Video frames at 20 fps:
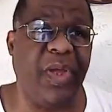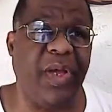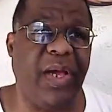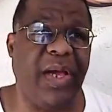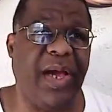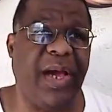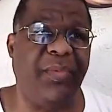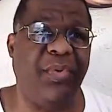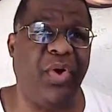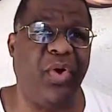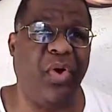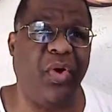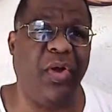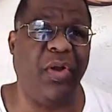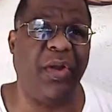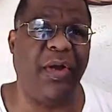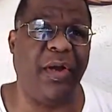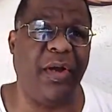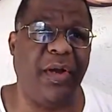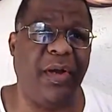I would
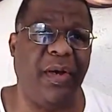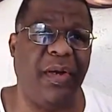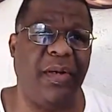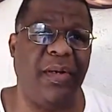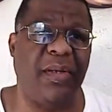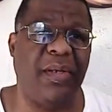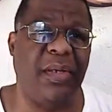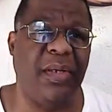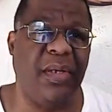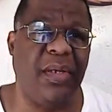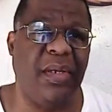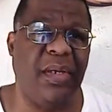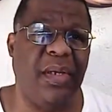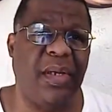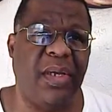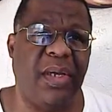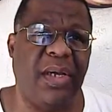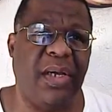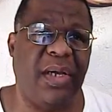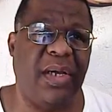call her
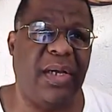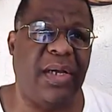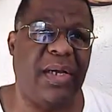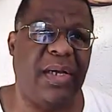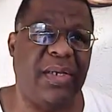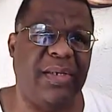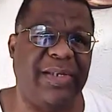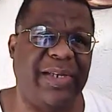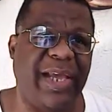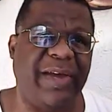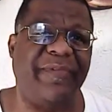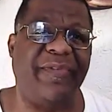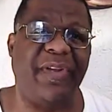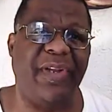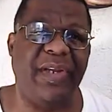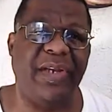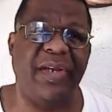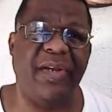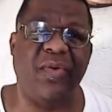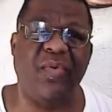
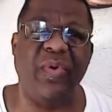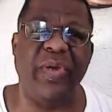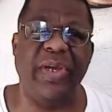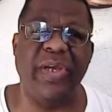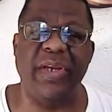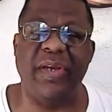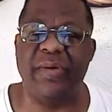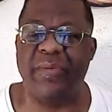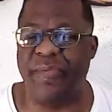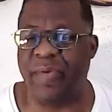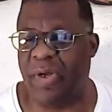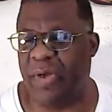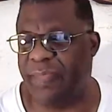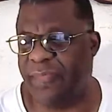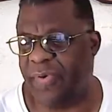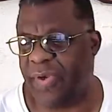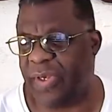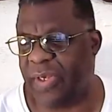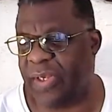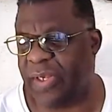definitely the queen
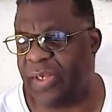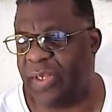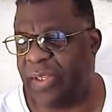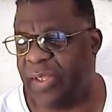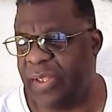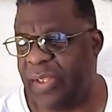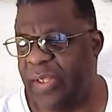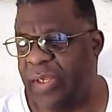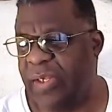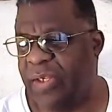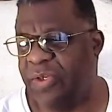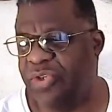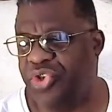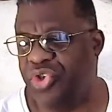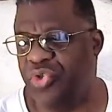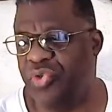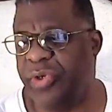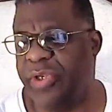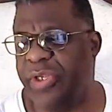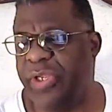of
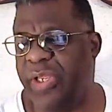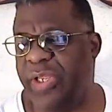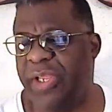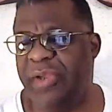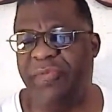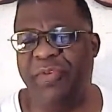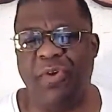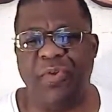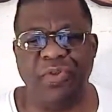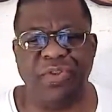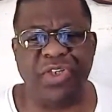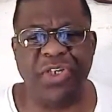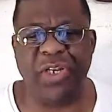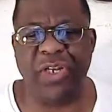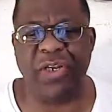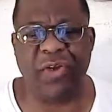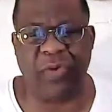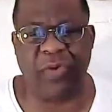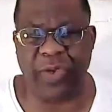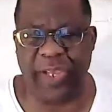doing, even though she
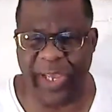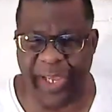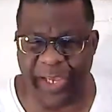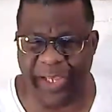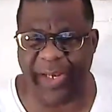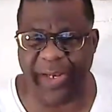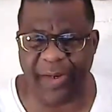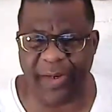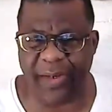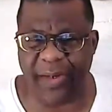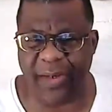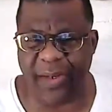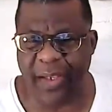didn't create it,